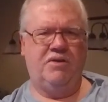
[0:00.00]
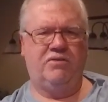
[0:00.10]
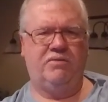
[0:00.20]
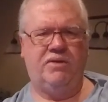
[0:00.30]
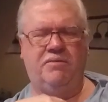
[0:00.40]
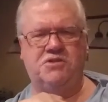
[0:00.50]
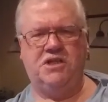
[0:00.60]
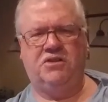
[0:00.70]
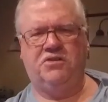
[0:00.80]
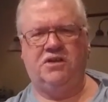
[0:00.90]
They don't even have a
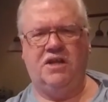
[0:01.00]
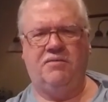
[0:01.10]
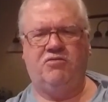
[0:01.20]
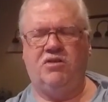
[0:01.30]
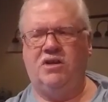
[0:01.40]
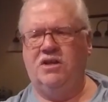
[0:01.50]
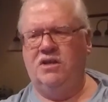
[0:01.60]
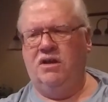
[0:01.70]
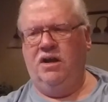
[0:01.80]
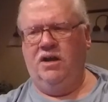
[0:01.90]
chance to get after it.
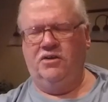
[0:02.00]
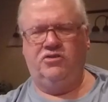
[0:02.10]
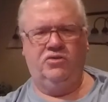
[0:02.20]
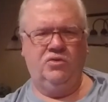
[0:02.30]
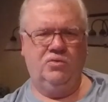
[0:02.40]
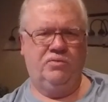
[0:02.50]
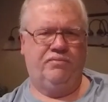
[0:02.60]
2.